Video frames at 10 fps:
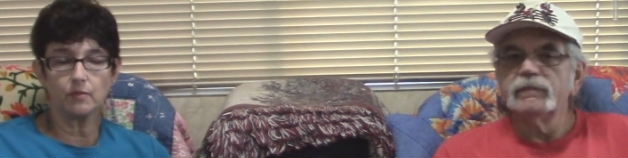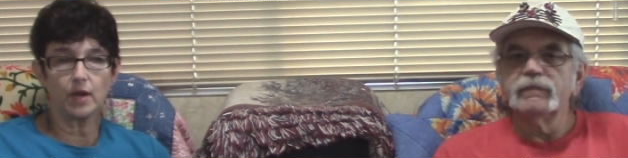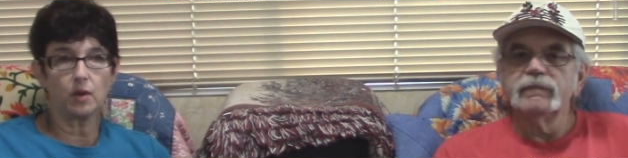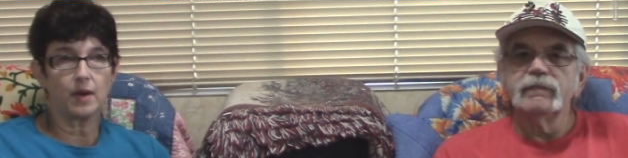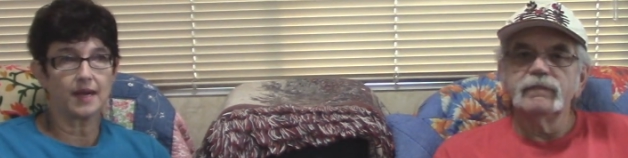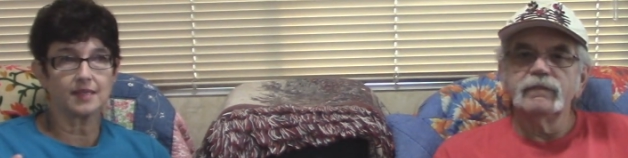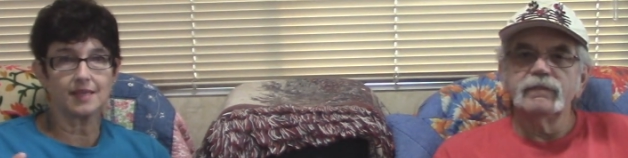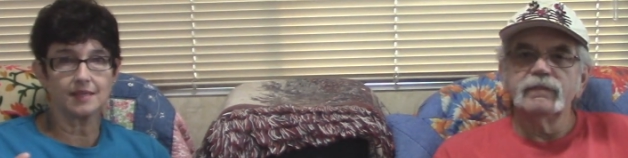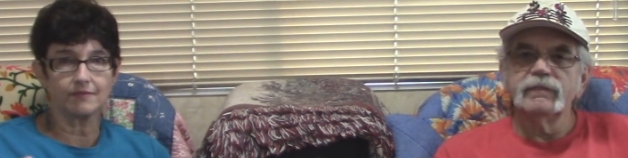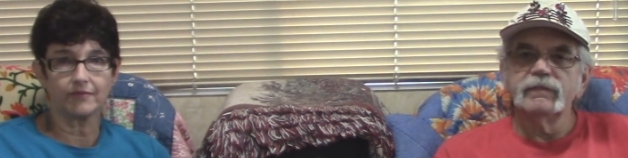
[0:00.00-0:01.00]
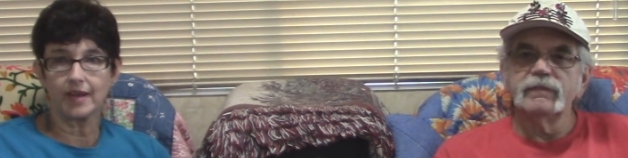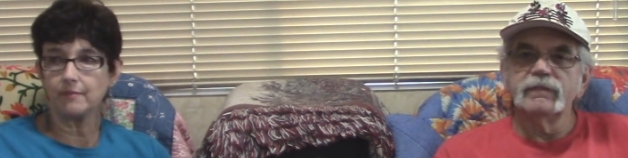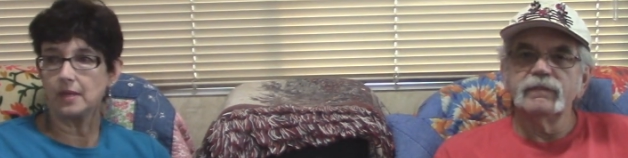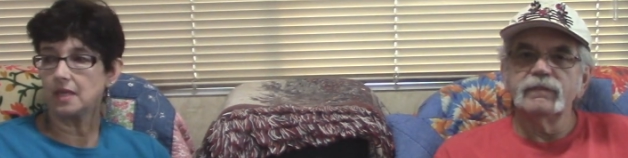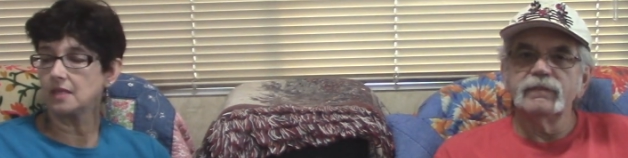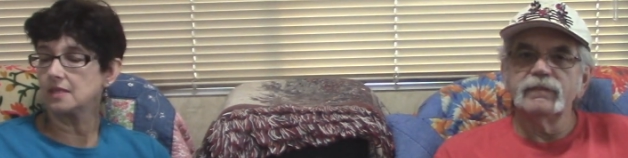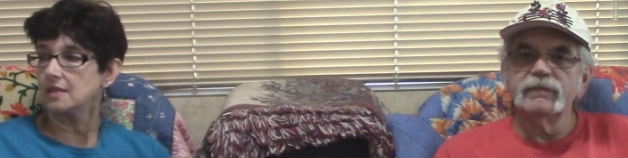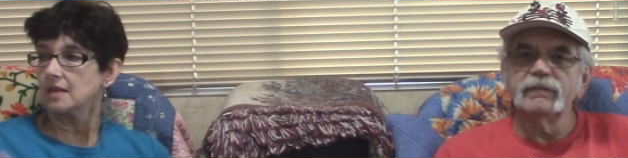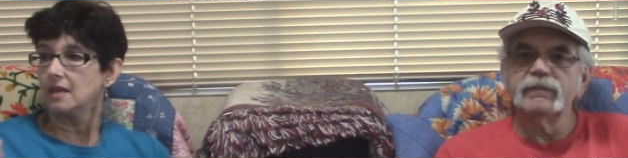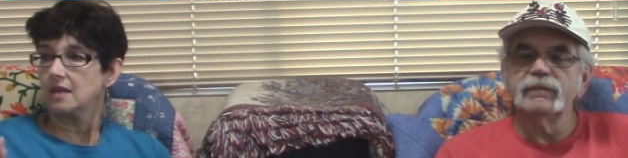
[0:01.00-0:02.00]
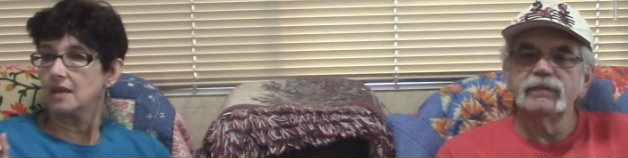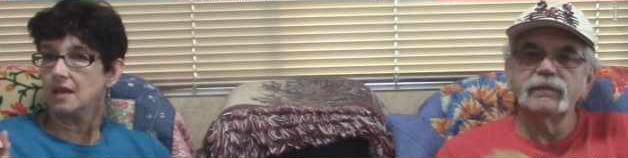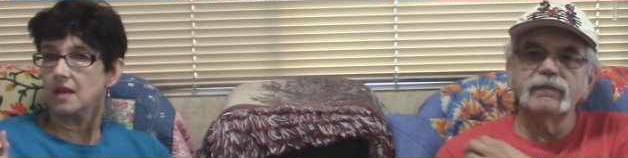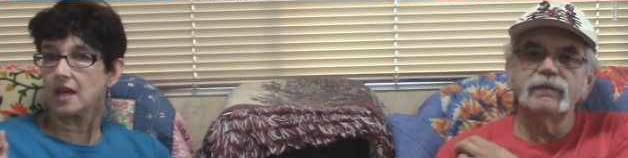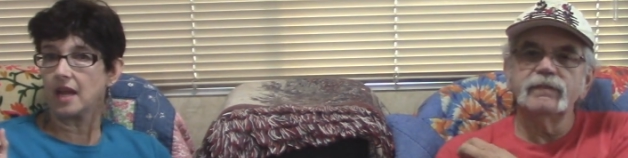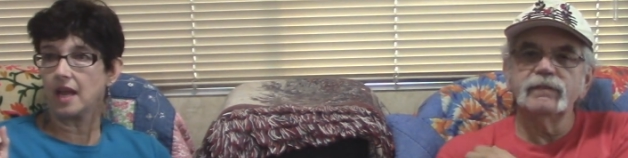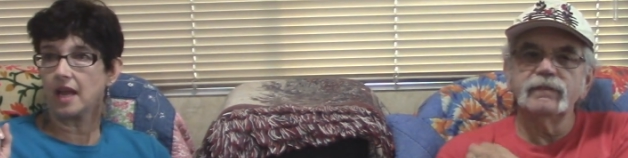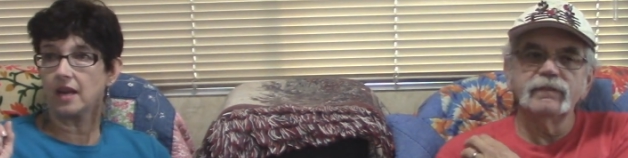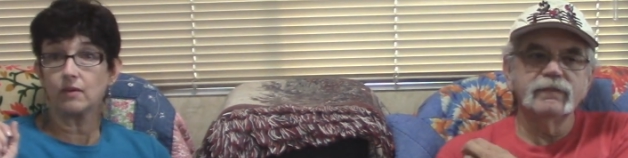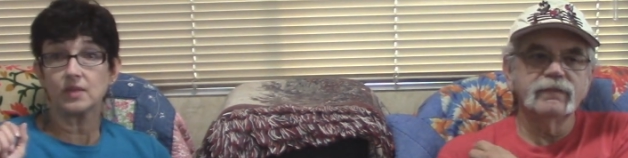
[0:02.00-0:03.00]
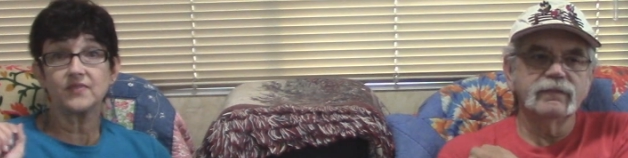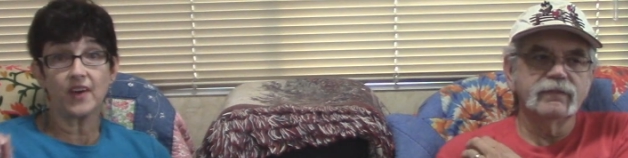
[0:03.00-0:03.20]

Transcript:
Speaker 1: mailbox less than five minutes, and it was